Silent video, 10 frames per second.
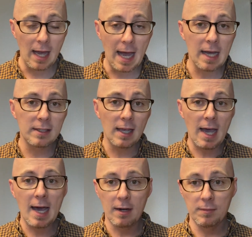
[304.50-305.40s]
as
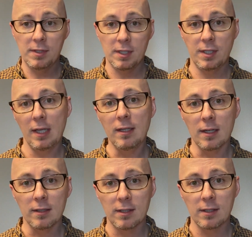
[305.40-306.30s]
Adam's
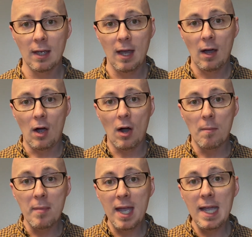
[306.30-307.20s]
descendants, are
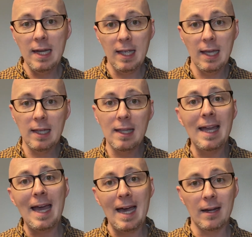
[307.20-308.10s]
made in
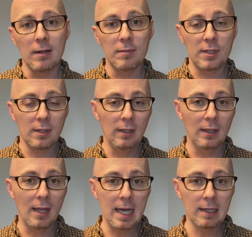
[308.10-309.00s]
Adam's
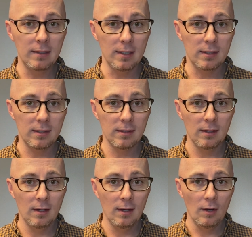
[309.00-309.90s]
likeness.
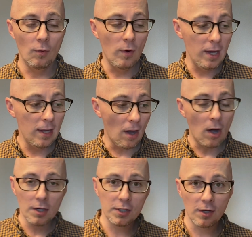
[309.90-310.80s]
We
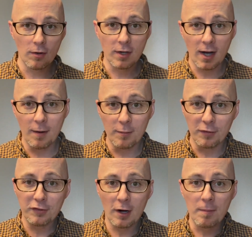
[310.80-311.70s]
also come
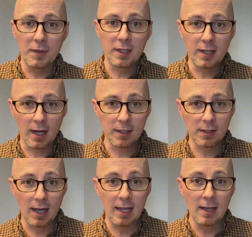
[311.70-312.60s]
from the
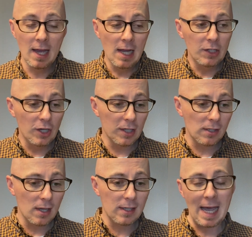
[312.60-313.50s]
dust, and
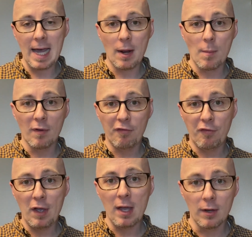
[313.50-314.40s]
just as Adam
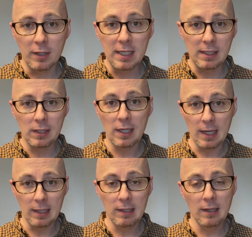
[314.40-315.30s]
failed, he
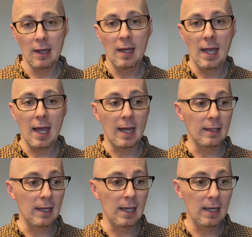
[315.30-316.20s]
sinned,
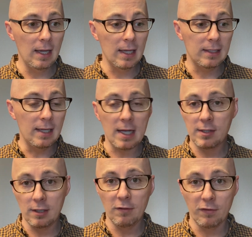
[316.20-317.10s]
and he is
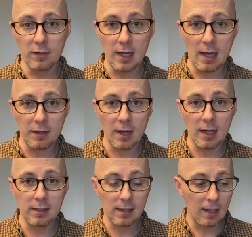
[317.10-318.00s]
destined for death.
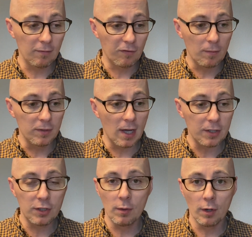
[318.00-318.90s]
God said, "From
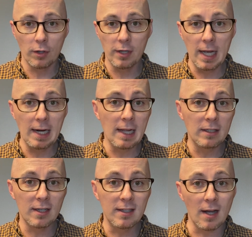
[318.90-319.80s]
dust you were created,
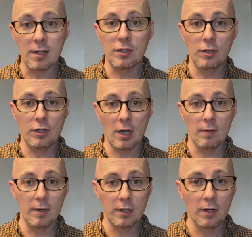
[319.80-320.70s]
and to dust you shall
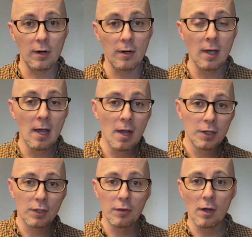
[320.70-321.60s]
return."
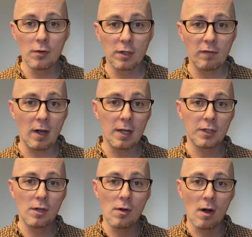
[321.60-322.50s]
So those of
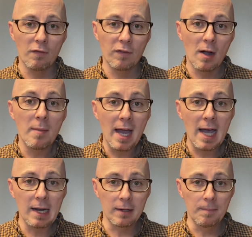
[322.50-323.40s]
us who are from
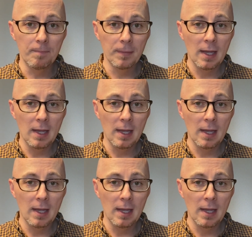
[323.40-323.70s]
Adam,